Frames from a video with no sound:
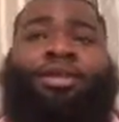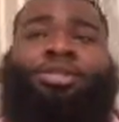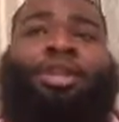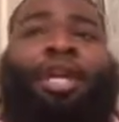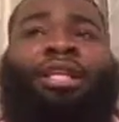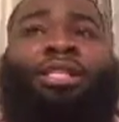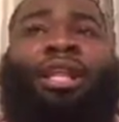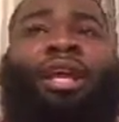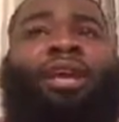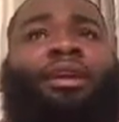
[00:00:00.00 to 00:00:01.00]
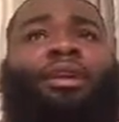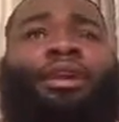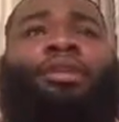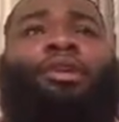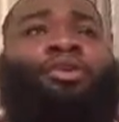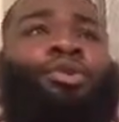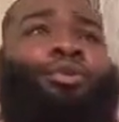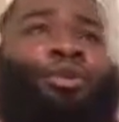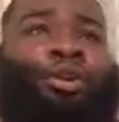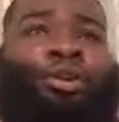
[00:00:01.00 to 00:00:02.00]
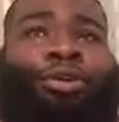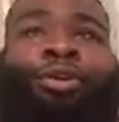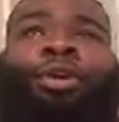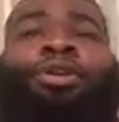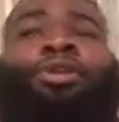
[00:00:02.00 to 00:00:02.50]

So Landon's like, here, let me do it for you.